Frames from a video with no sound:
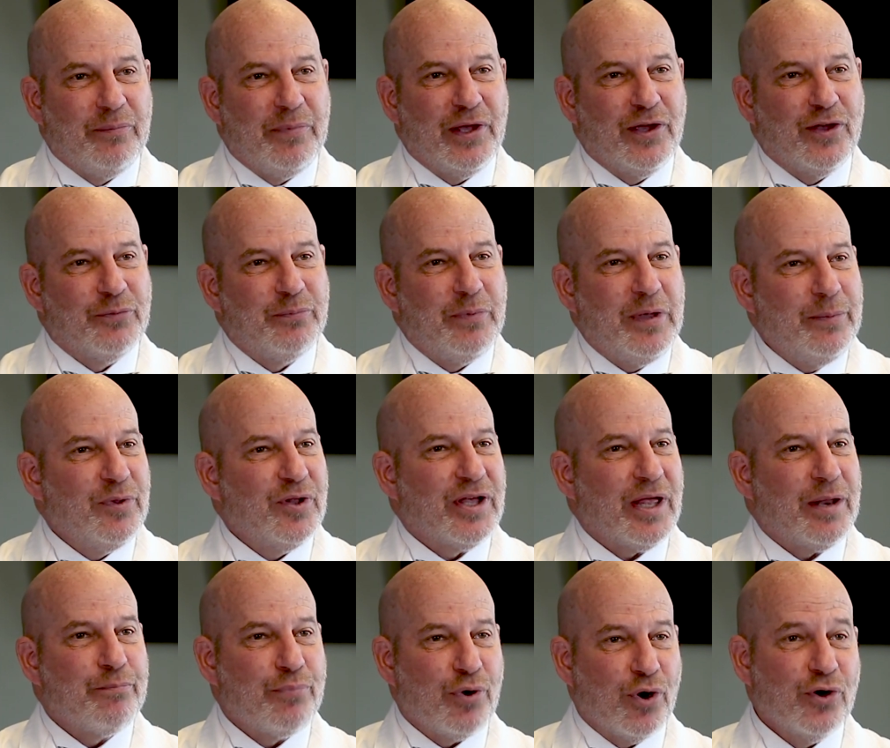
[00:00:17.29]
because people
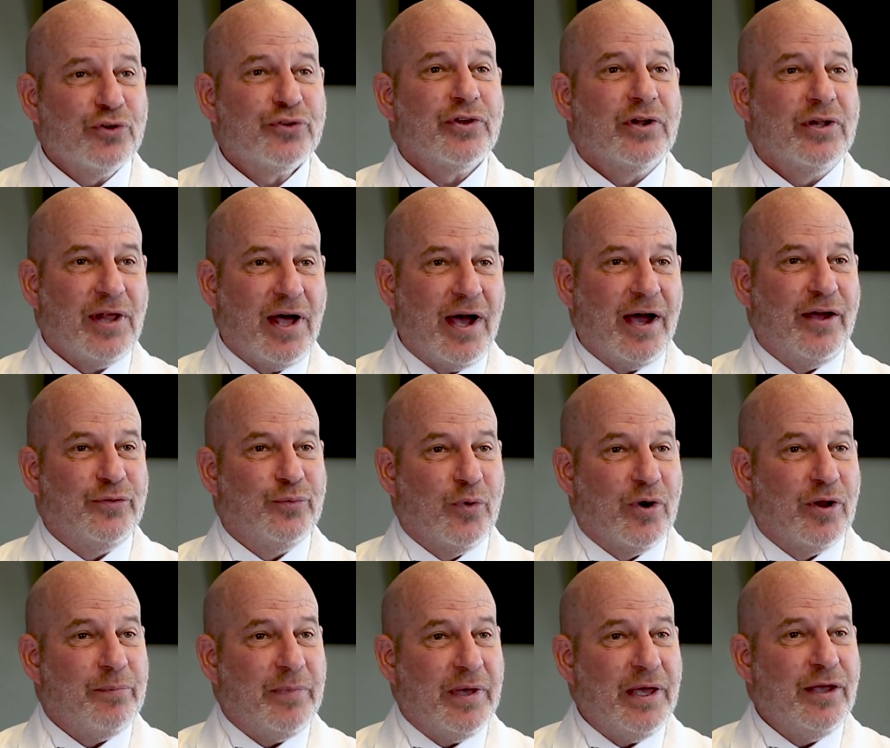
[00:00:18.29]
can personalize what
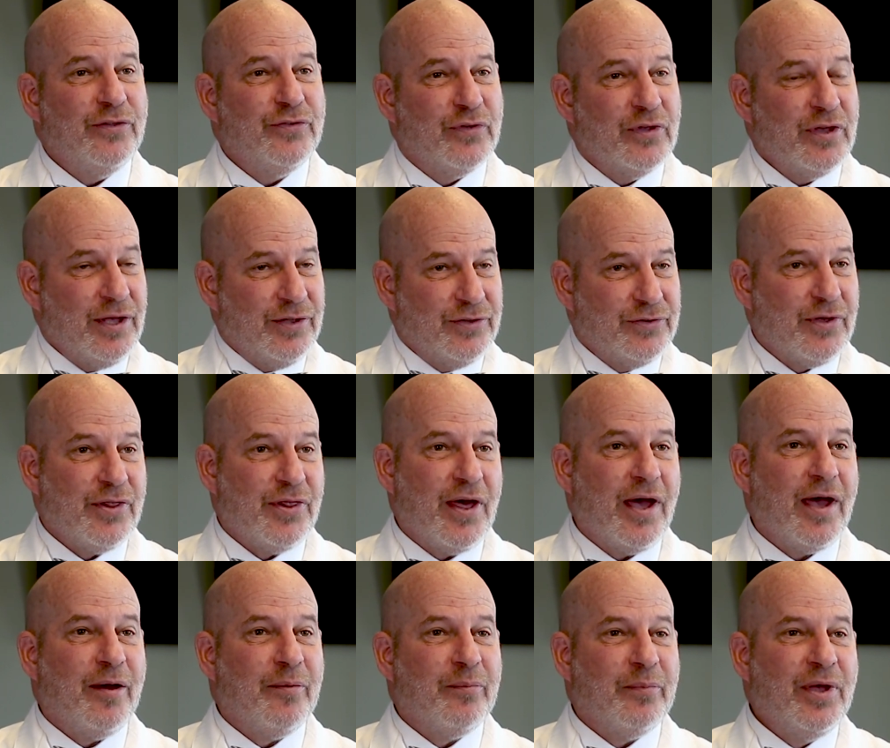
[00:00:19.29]
it means to
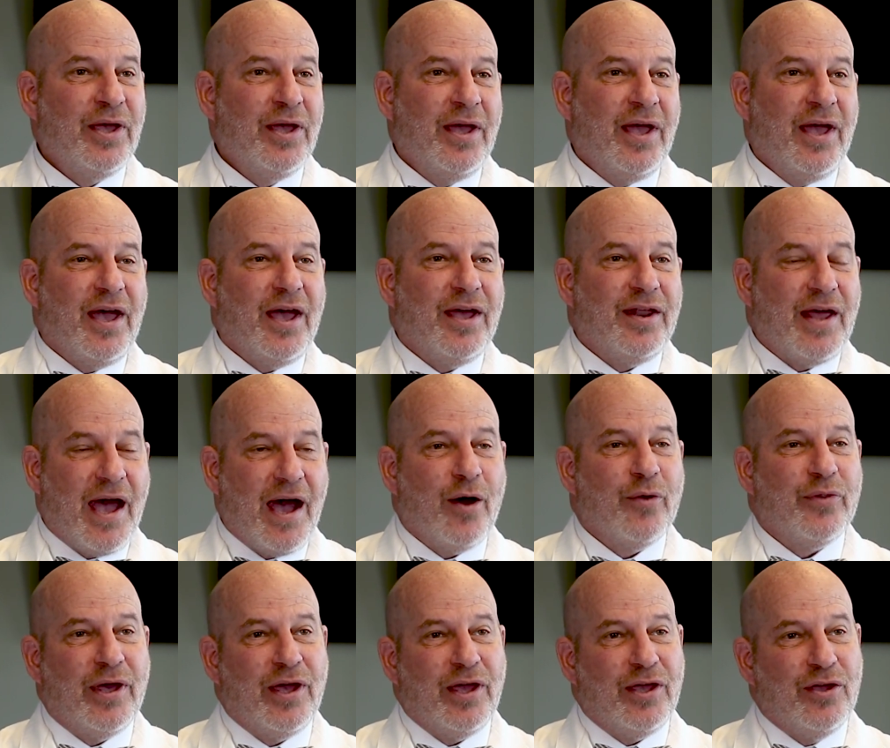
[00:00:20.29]
them and how
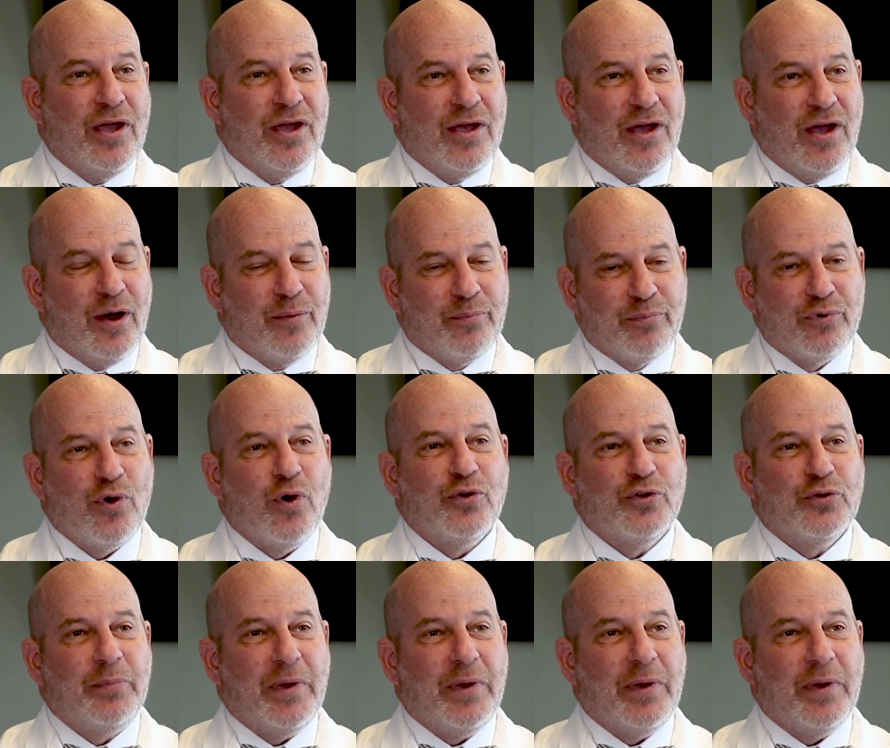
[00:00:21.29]
they approach